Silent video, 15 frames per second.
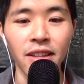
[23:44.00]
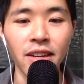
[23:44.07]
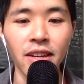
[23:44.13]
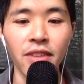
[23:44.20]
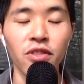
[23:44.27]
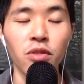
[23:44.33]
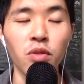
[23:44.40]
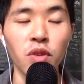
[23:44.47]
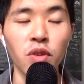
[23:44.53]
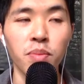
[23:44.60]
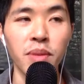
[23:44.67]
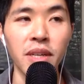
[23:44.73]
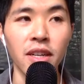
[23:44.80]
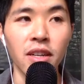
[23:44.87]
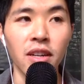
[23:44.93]
think if you
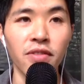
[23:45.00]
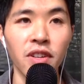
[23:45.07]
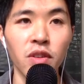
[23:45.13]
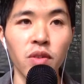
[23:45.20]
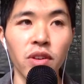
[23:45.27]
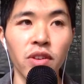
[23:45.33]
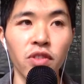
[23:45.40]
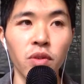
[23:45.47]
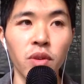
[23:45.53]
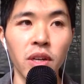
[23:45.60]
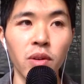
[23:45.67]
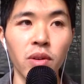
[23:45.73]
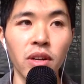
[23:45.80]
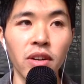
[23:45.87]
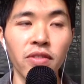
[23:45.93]
speak enough and if you
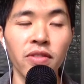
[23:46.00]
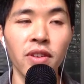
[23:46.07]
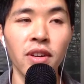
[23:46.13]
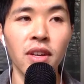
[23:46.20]
hear enough